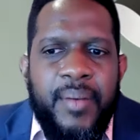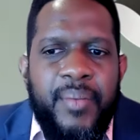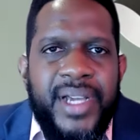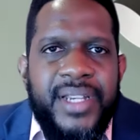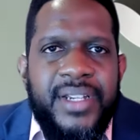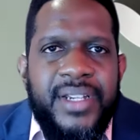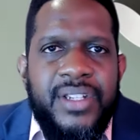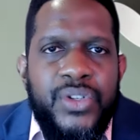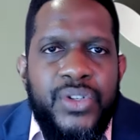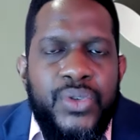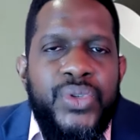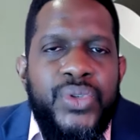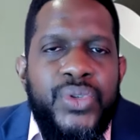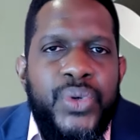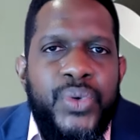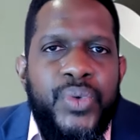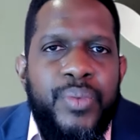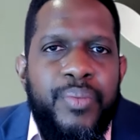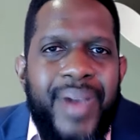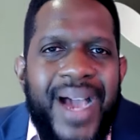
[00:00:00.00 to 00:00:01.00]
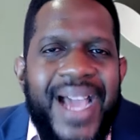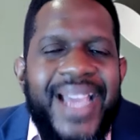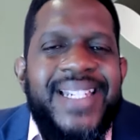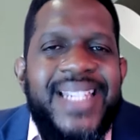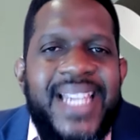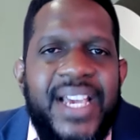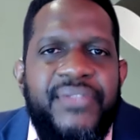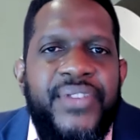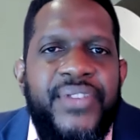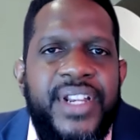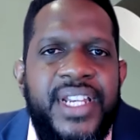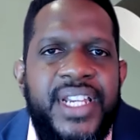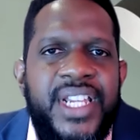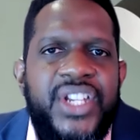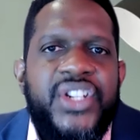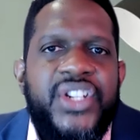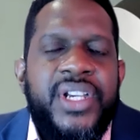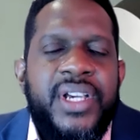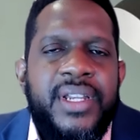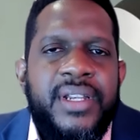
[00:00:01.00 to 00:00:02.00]
but you you by
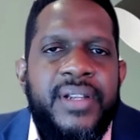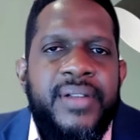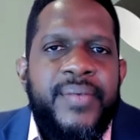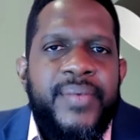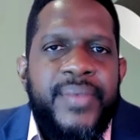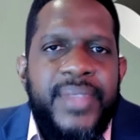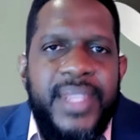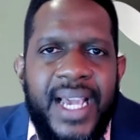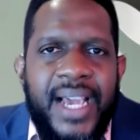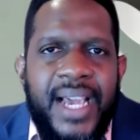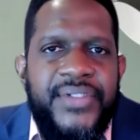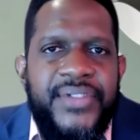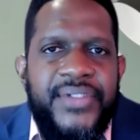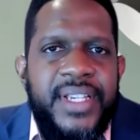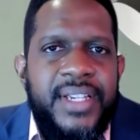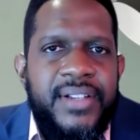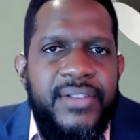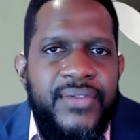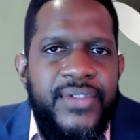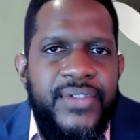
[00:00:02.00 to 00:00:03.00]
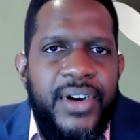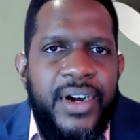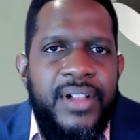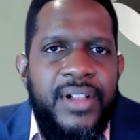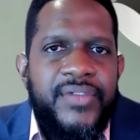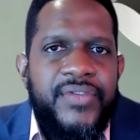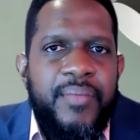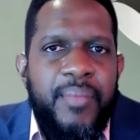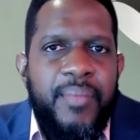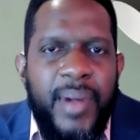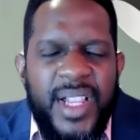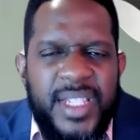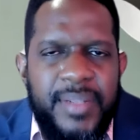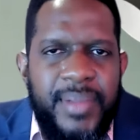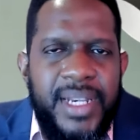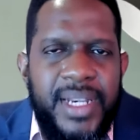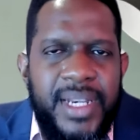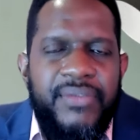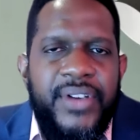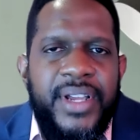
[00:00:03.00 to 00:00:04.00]
definition have to involve
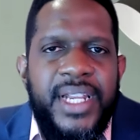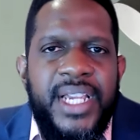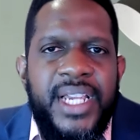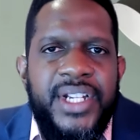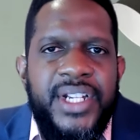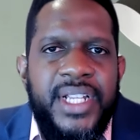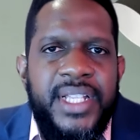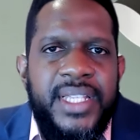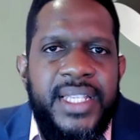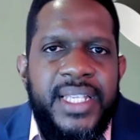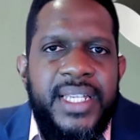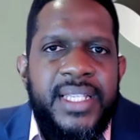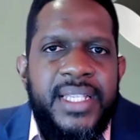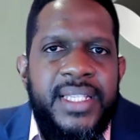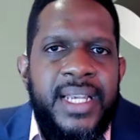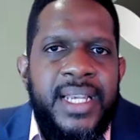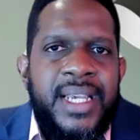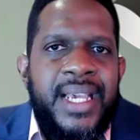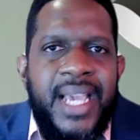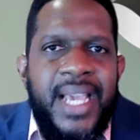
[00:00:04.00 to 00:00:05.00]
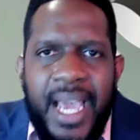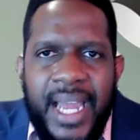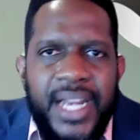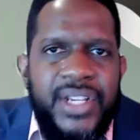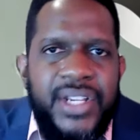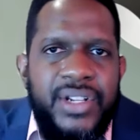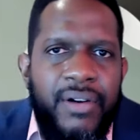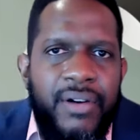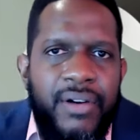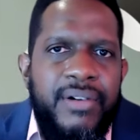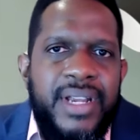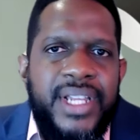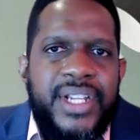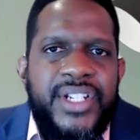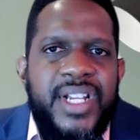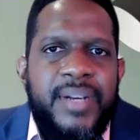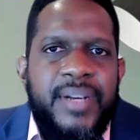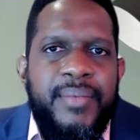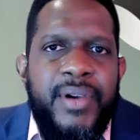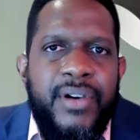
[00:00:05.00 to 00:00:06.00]
multiple different agencies and then you
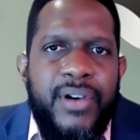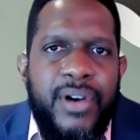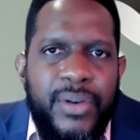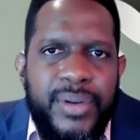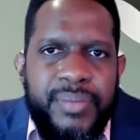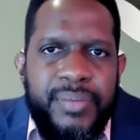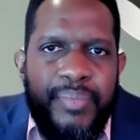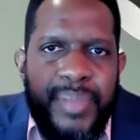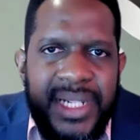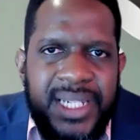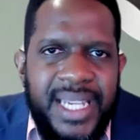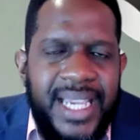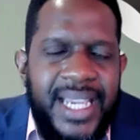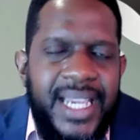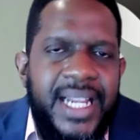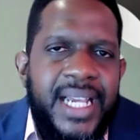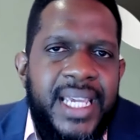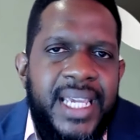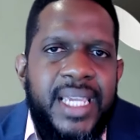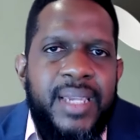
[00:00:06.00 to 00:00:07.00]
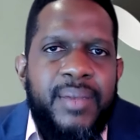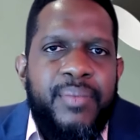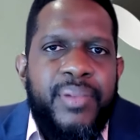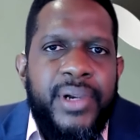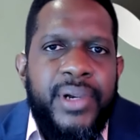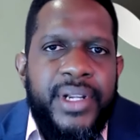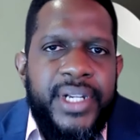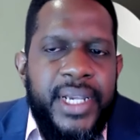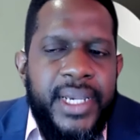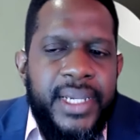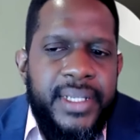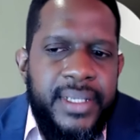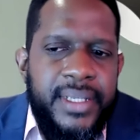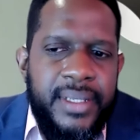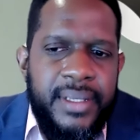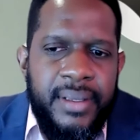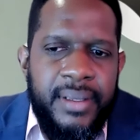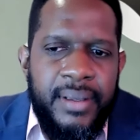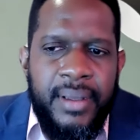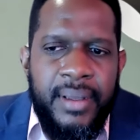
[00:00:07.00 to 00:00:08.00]
arrange them around particular key
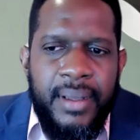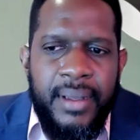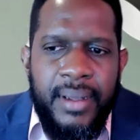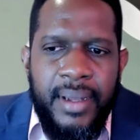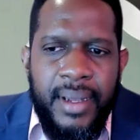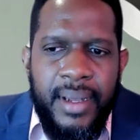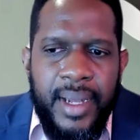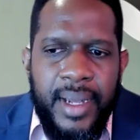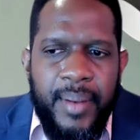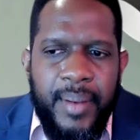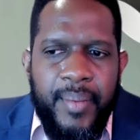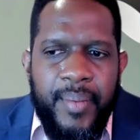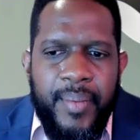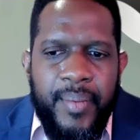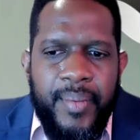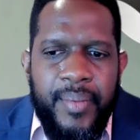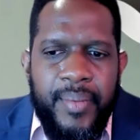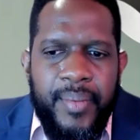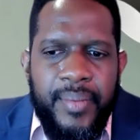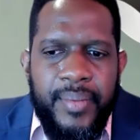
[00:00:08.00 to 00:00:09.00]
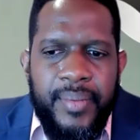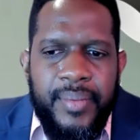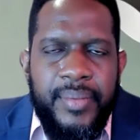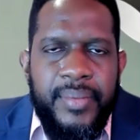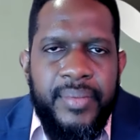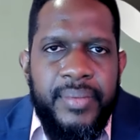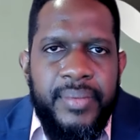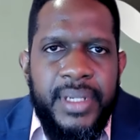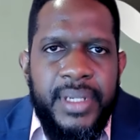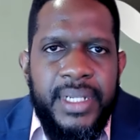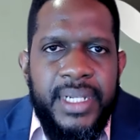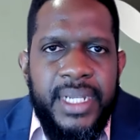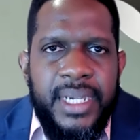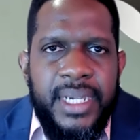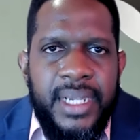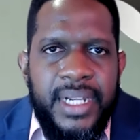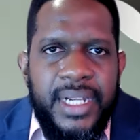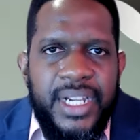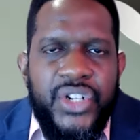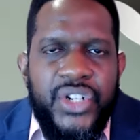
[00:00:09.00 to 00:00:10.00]
projects. Um, in
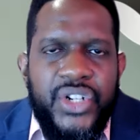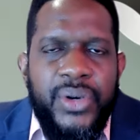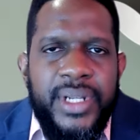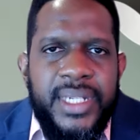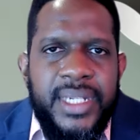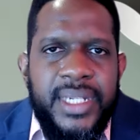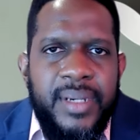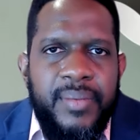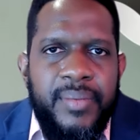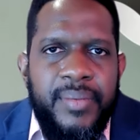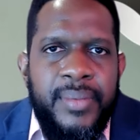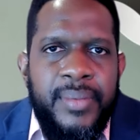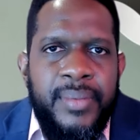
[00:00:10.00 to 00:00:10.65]
the in the short term.